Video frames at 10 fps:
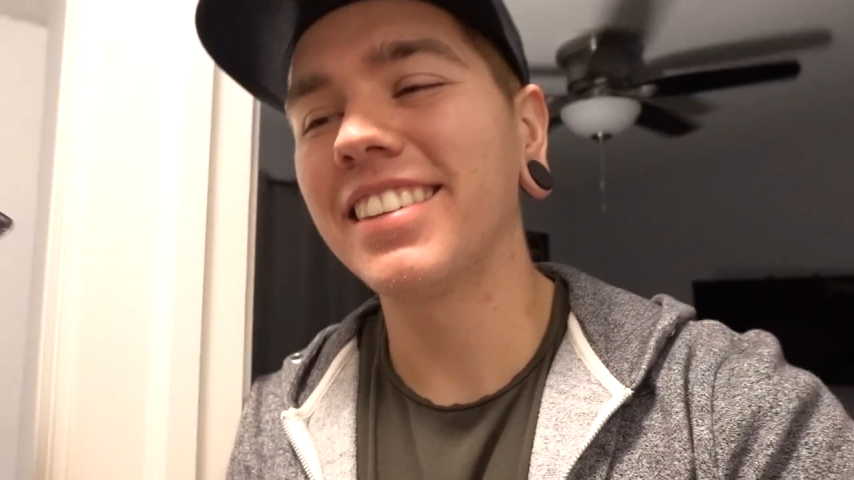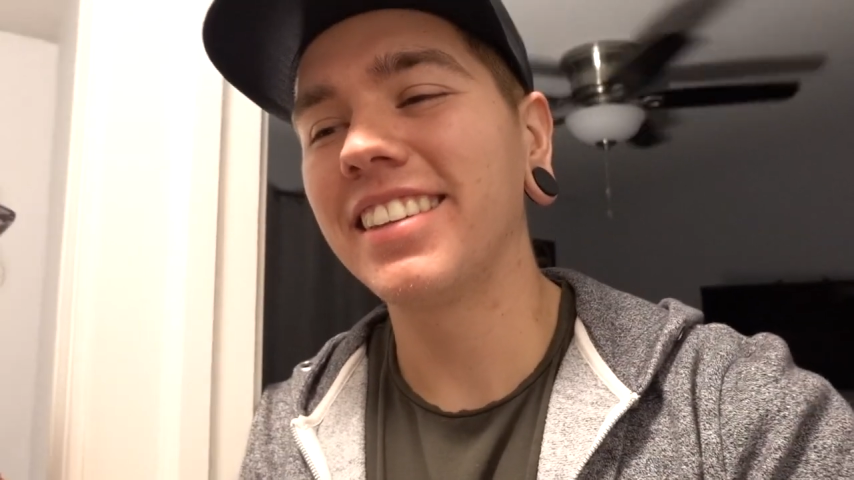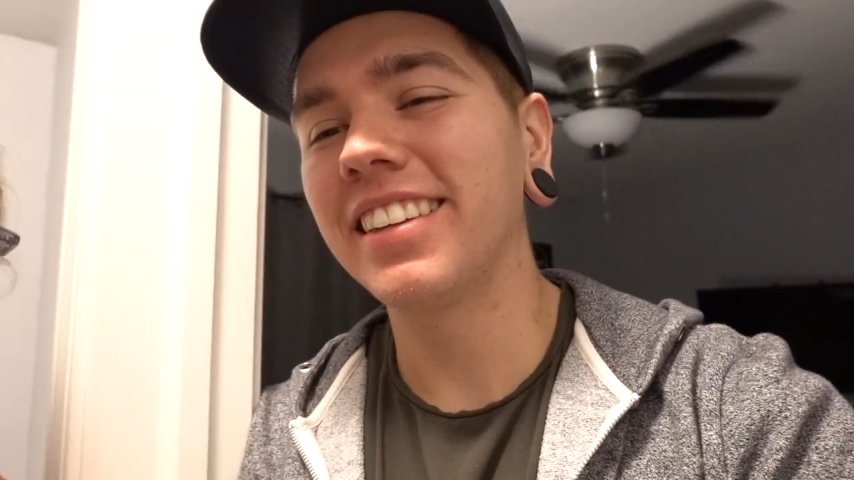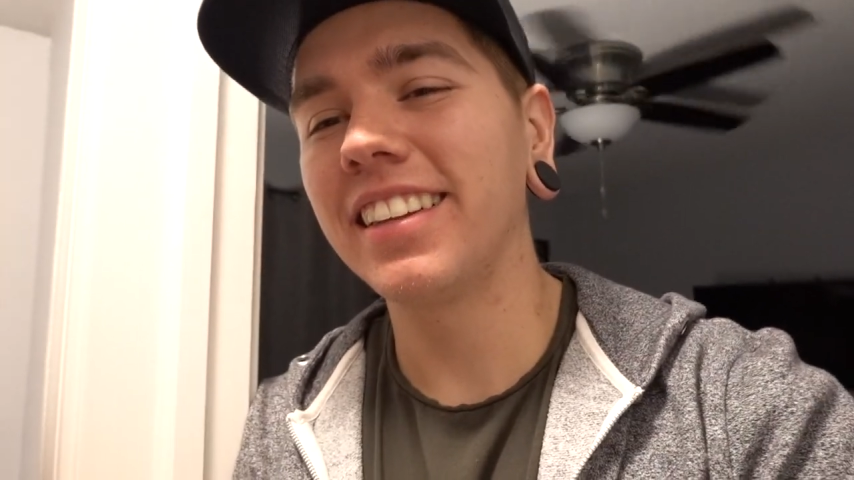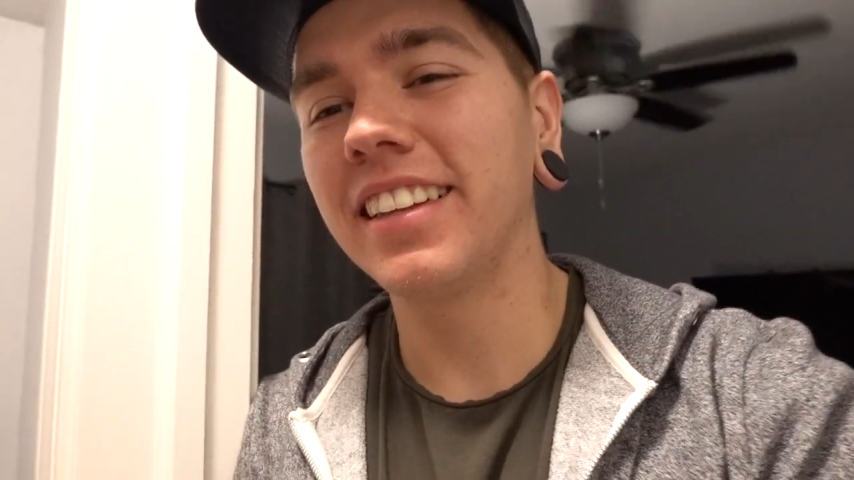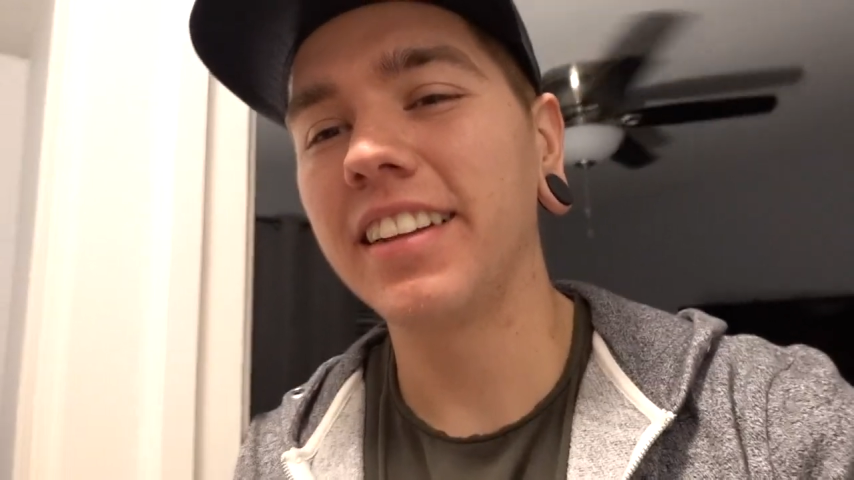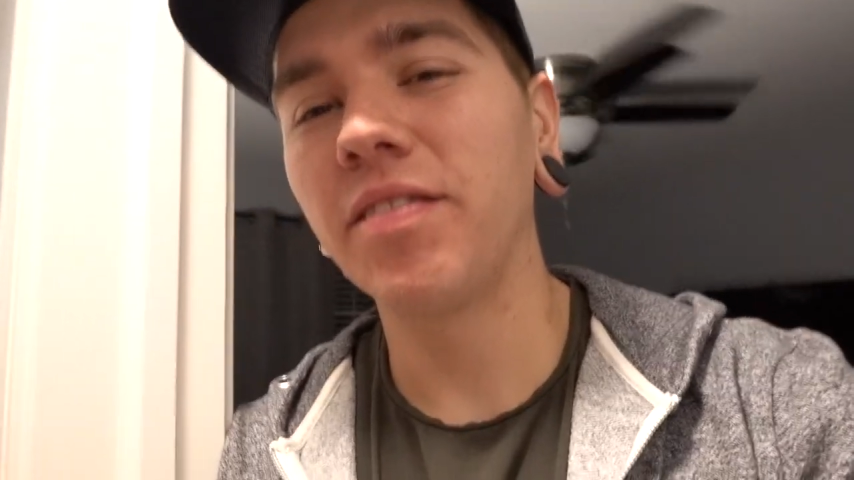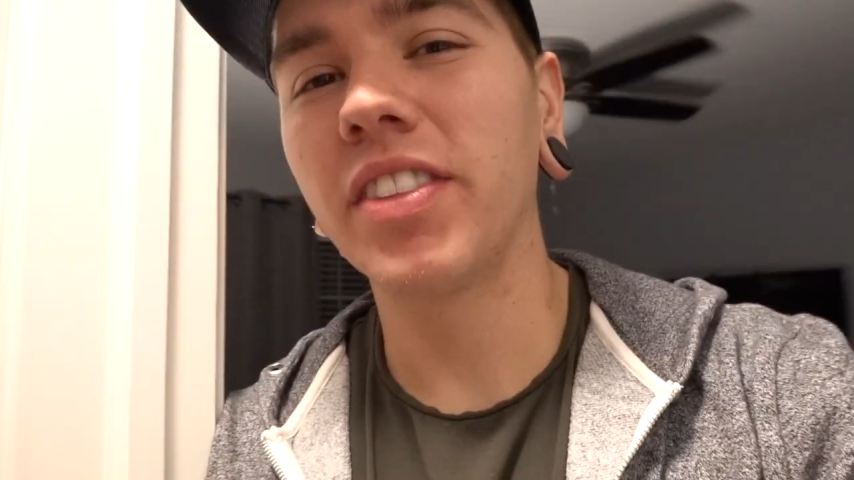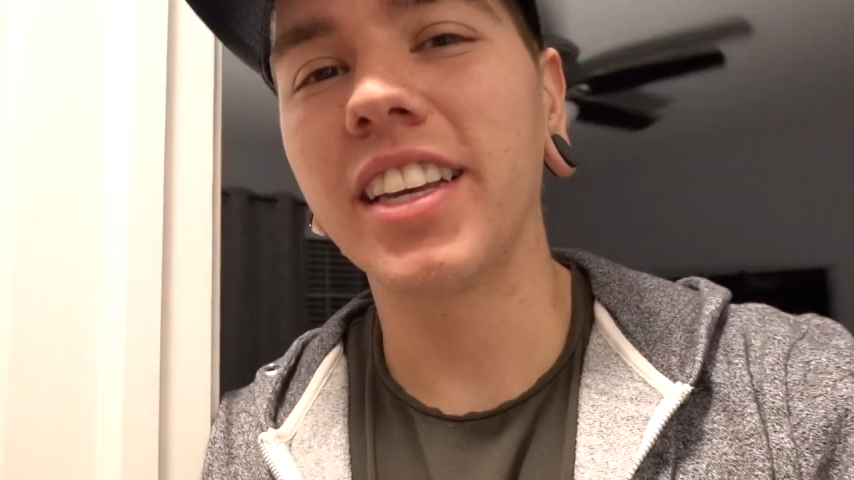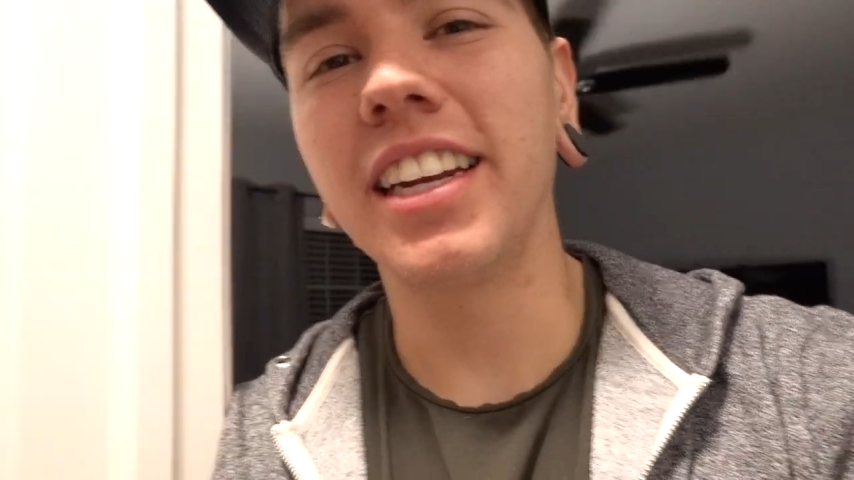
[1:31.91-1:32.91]
dudes.
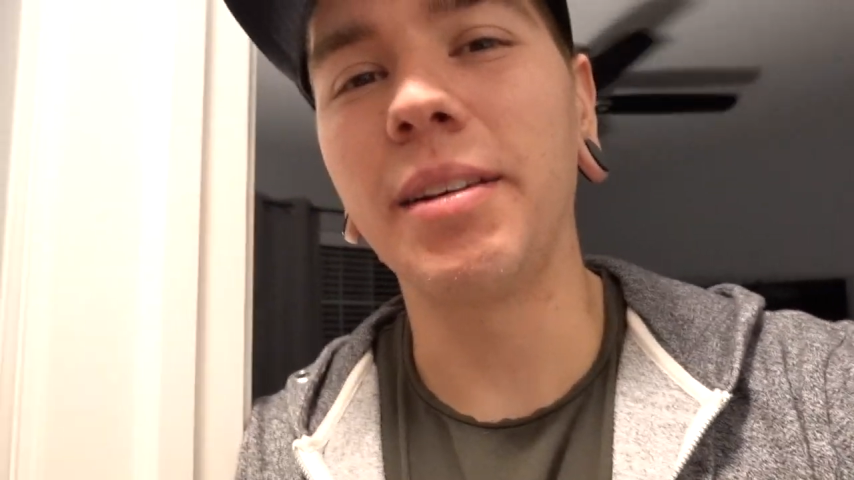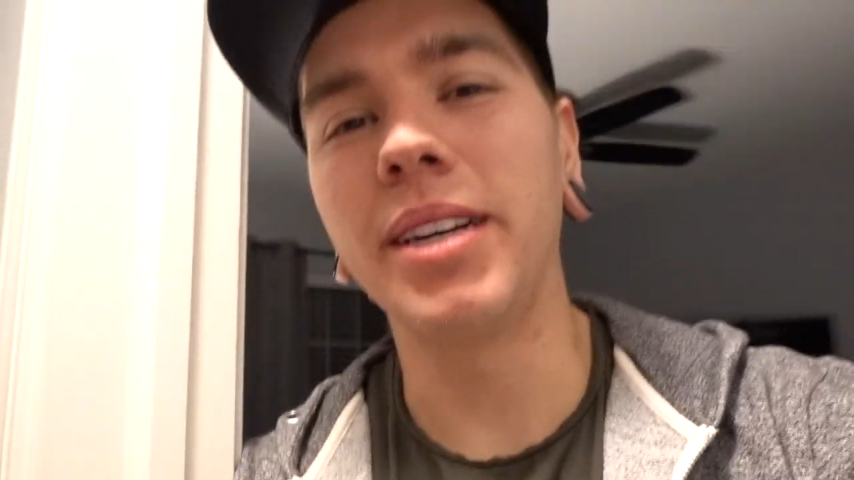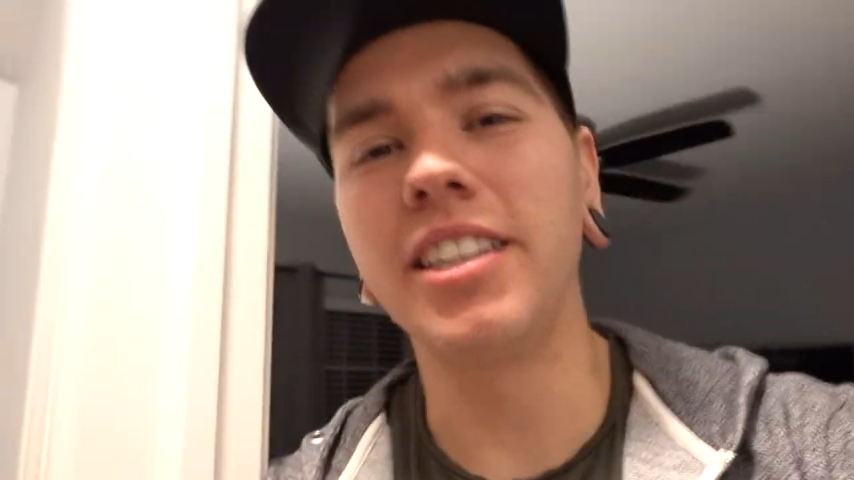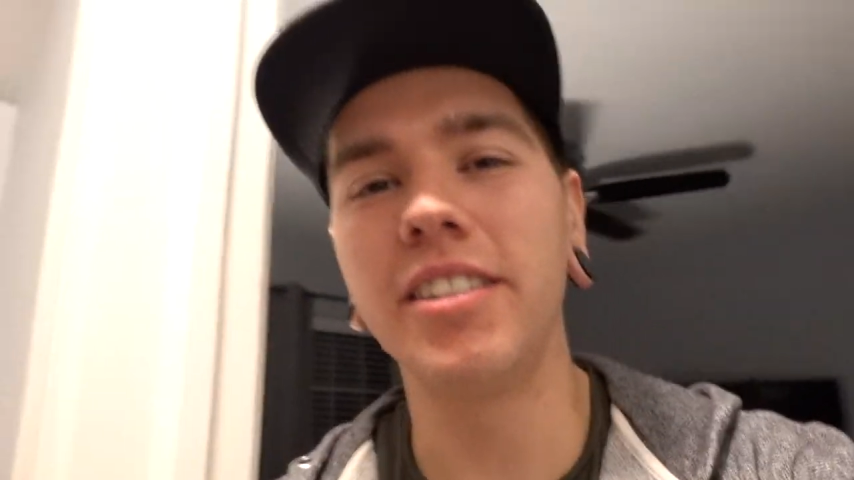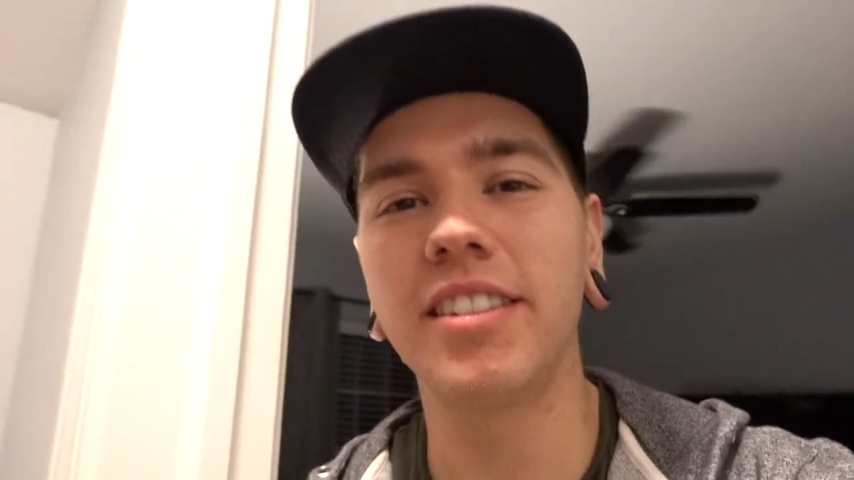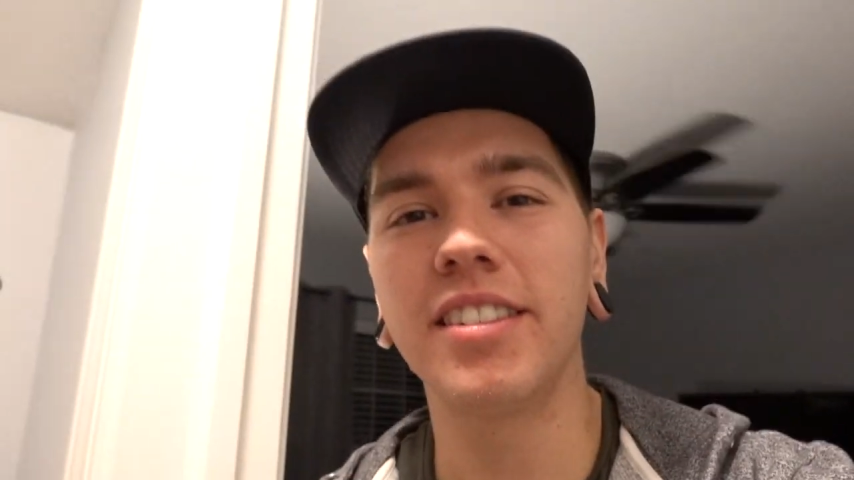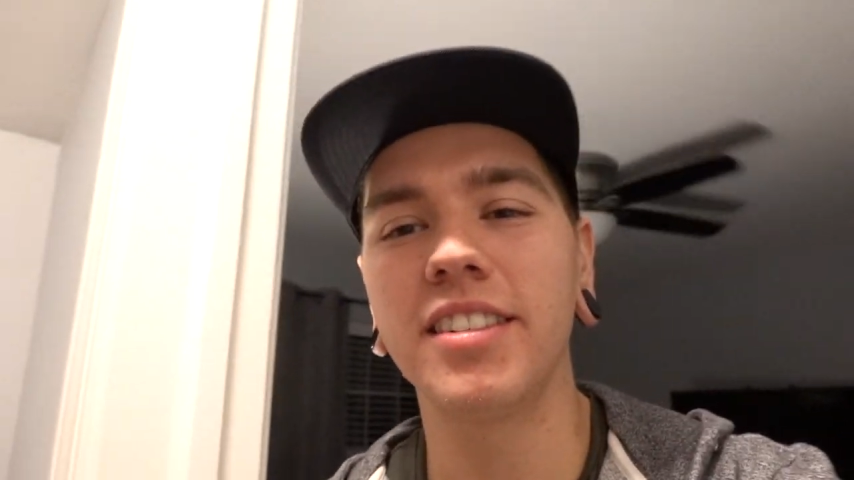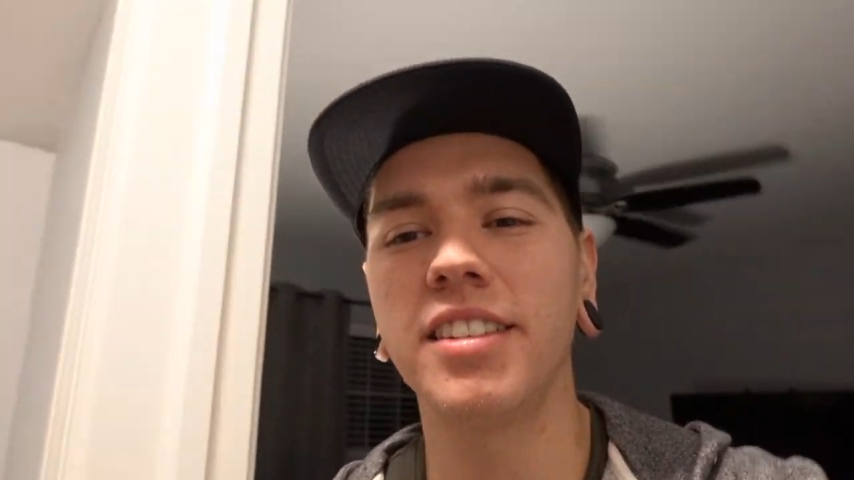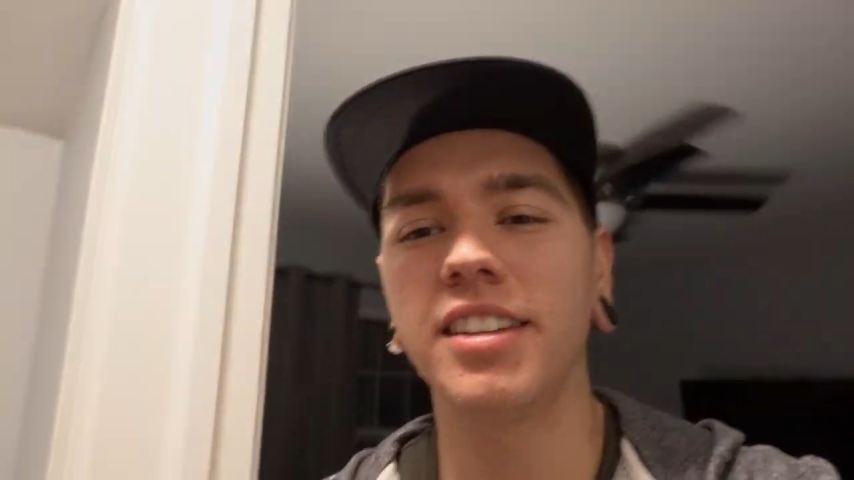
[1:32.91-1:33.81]
Good night, my dudes.